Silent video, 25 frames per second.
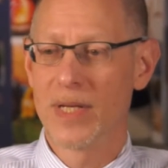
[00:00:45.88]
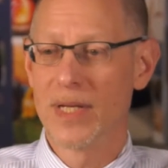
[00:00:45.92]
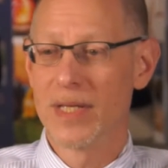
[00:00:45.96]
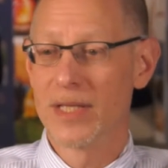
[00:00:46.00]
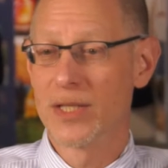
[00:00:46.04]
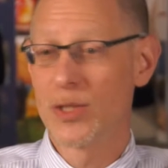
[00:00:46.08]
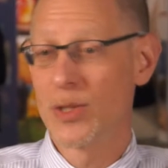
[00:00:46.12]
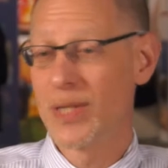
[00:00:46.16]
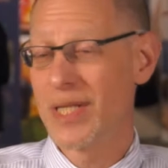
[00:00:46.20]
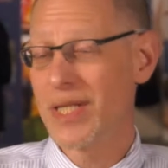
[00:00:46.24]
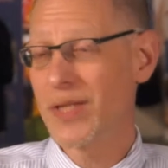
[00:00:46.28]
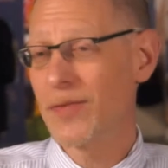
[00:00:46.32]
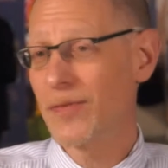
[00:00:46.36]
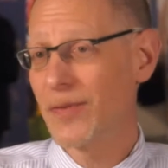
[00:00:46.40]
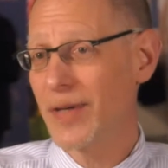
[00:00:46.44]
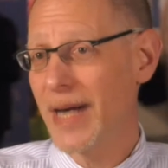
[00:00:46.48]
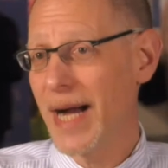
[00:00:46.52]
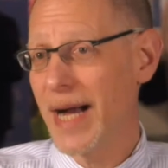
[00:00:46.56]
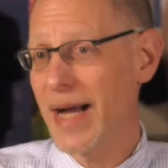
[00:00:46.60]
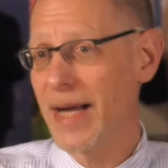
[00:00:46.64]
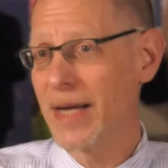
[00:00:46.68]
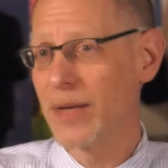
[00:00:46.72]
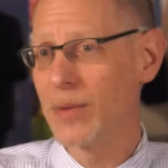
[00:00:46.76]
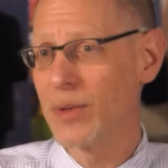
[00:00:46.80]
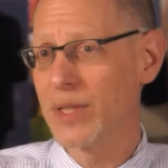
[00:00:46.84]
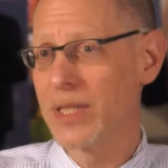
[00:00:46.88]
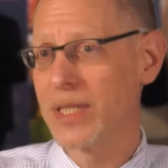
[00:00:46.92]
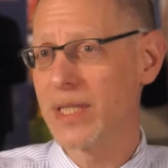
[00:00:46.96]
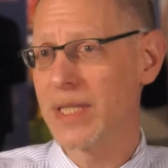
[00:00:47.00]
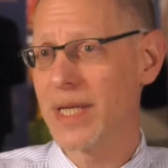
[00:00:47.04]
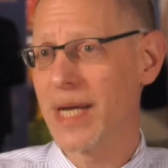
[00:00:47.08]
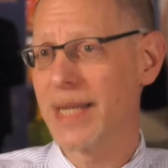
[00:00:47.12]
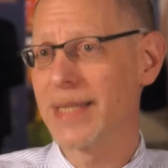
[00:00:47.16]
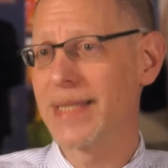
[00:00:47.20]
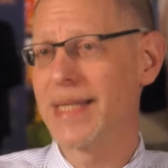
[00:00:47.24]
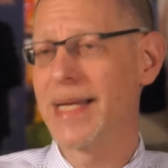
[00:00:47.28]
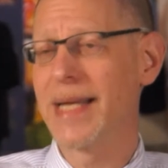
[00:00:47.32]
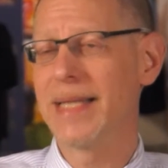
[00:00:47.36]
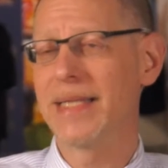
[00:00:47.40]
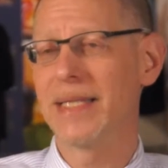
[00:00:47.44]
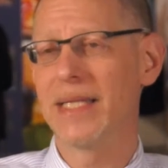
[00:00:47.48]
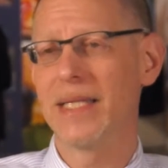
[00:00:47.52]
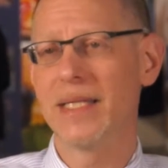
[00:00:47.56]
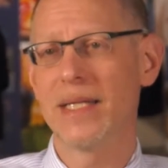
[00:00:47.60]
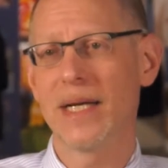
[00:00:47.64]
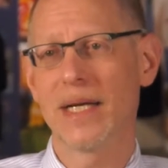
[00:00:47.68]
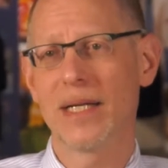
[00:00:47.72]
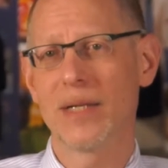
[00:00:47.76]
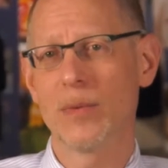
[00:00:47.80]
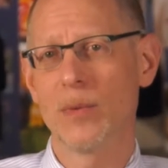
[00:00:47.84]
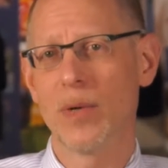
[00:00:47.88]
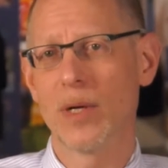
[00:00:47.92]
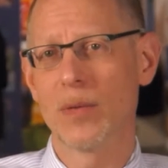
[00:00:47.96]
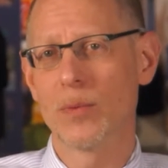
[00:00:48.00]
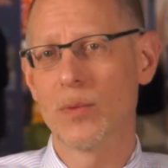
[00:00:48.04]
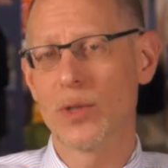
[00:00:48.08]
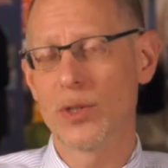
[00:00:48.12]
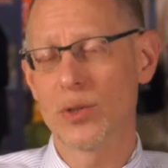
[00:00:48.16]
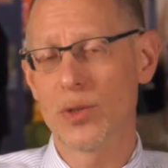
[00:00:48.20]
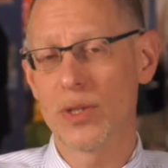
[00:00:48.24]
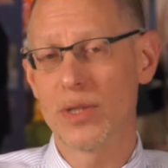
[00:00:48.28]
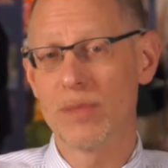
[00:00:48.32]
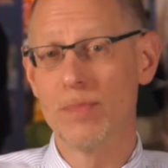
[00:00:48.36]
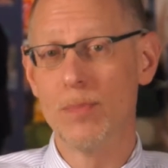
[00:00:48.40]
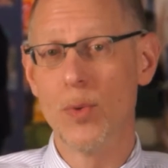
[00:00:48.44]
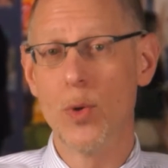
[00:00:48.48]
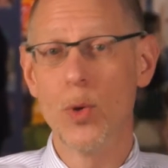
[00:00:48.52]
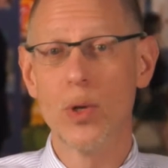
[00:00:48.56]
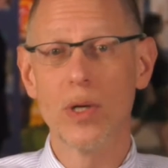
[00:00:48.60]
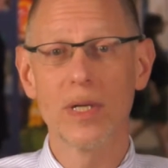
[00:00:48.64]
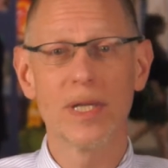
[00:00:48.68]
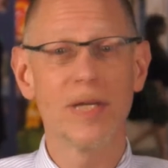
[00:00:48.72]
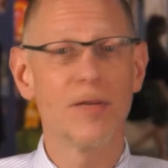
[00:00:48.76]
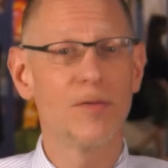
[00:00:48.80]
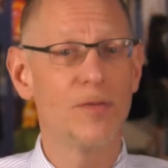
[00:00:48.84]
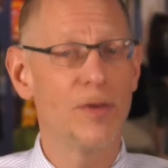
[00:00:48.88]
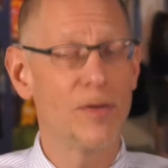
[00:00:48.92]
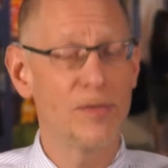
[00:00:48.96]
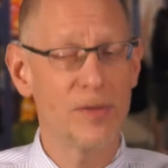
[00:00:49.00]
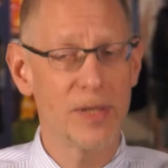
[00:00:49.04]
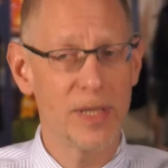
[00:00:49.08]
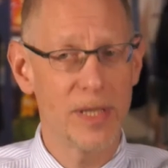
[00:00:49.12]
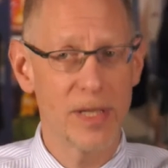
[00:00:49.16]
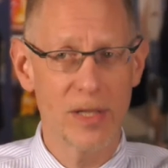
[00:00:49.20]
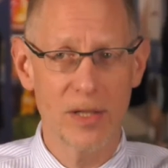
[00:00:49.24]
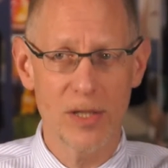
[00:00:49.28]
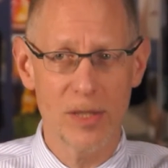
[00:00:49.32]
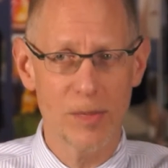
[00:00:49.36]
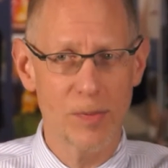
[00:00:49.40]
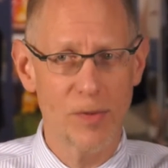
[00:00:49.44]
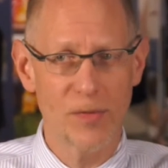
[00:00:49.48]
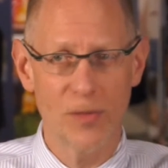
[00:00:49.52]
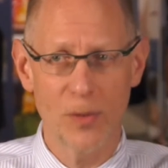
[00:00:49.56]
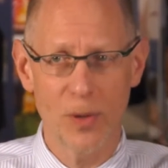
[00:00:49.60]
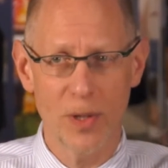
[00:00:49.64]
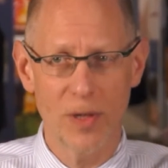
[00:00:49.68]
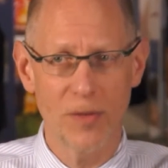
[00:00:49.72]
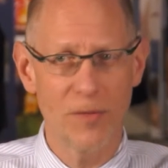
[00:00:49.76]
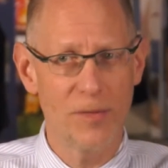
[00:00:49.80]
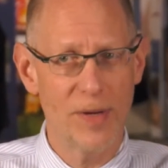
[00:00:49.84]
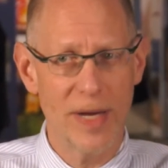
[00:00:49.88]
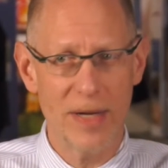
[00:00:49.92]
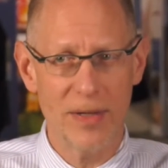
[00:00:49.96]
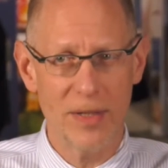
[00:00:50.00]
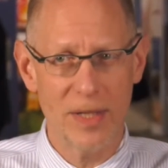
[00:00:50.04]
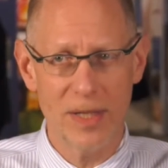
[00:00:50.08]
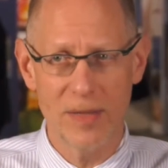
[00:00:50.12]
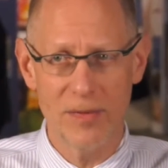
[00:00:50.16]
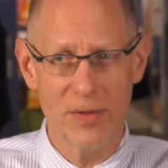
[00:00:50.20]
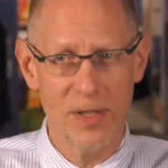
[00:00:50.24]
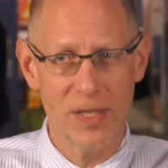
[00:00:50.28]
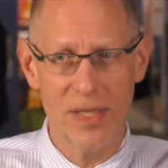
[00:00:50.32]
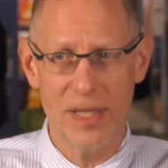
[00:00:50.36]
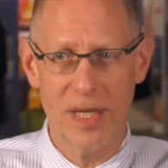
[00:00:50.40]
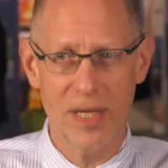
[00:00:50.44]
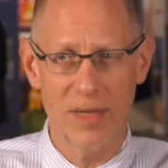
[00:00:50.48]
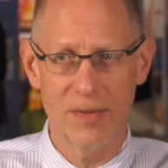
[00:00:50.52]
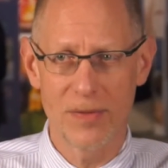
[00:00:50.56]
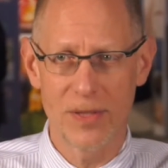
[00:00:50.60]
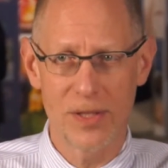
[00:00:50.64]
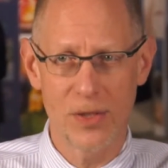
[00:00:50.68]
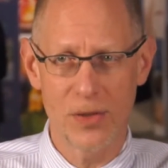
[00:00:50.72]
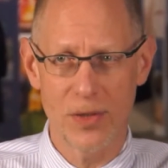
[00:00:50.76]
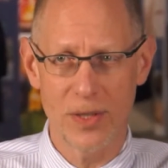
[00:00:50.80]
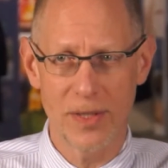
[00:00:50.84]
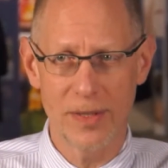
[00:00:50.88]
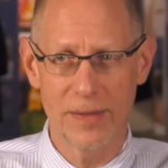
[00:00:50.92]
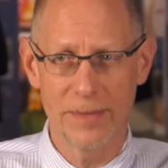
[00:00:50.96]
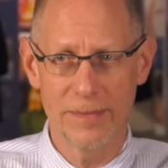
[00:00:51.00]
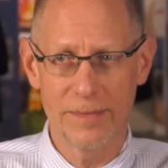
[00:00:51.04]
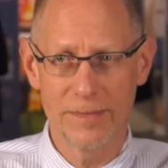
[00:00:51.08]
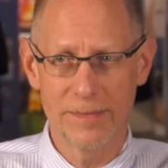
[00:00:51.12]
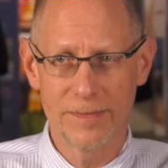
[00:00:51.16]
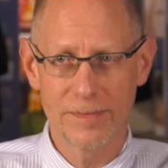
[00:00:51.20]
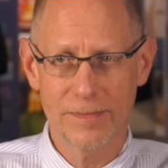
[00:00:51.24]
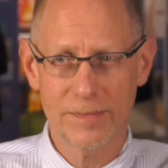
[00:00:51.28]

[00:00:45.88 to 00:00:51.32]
So this flag was designed in 1891, which was more than 50 years before the founding of the State of Israel,